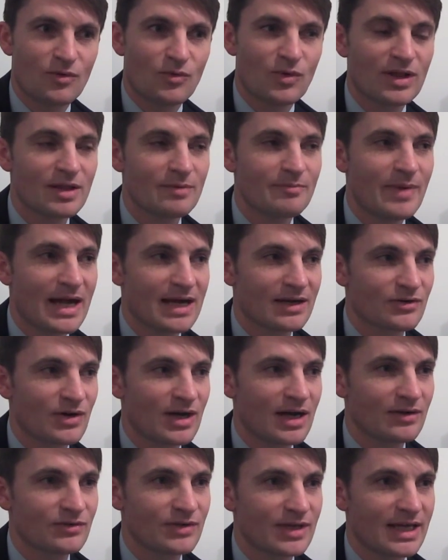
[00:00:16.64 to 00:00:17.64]
Well, the
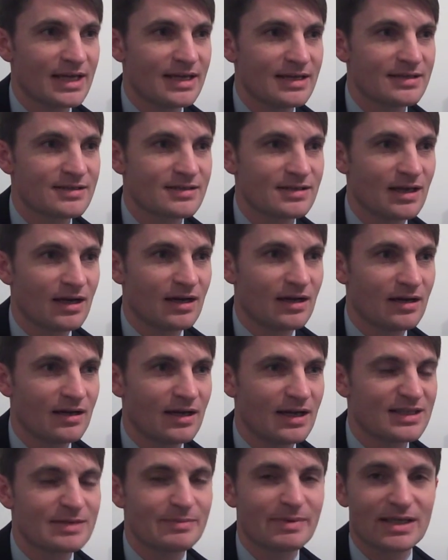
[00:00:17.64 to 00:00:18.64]
background is,
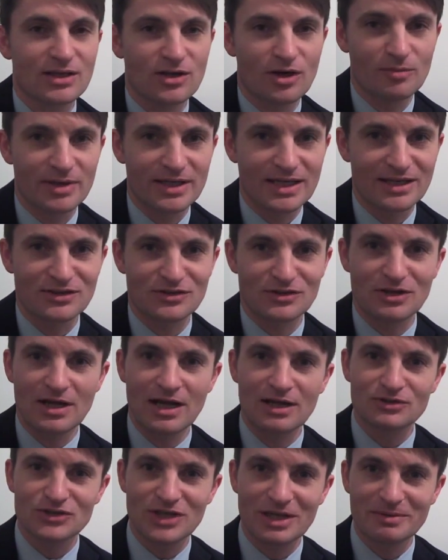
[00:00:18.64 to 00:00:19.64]
it's a bit complicated.
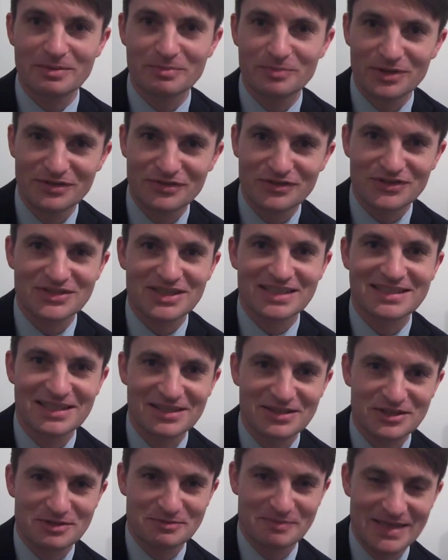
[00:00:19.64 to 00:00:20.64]
I'll try and be brief because I
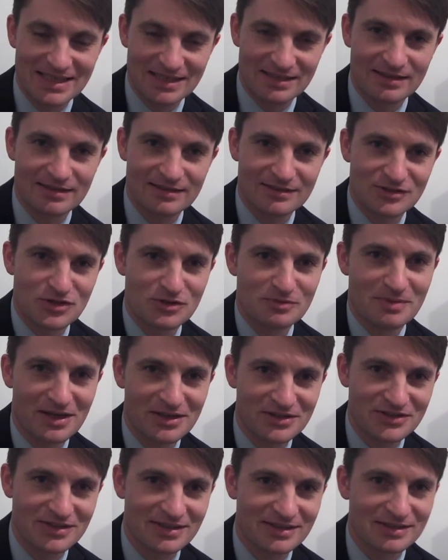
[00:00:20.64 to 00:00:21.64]
tend to speak too
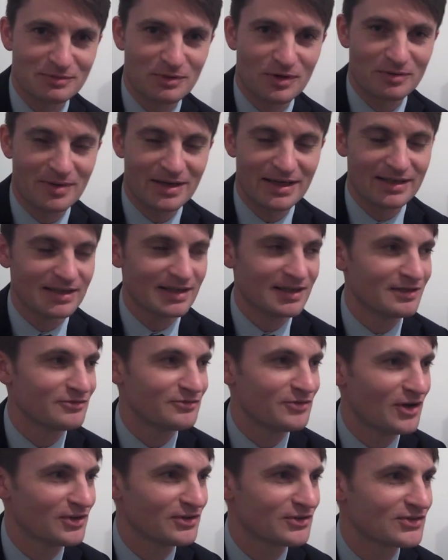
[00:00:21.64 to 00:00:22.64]
much. It's one of my
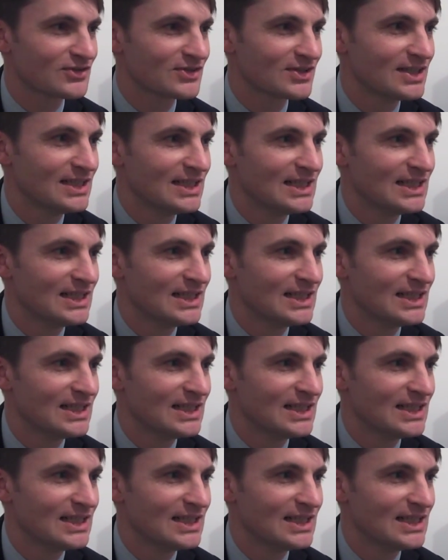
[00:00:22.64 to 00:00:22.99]
faults.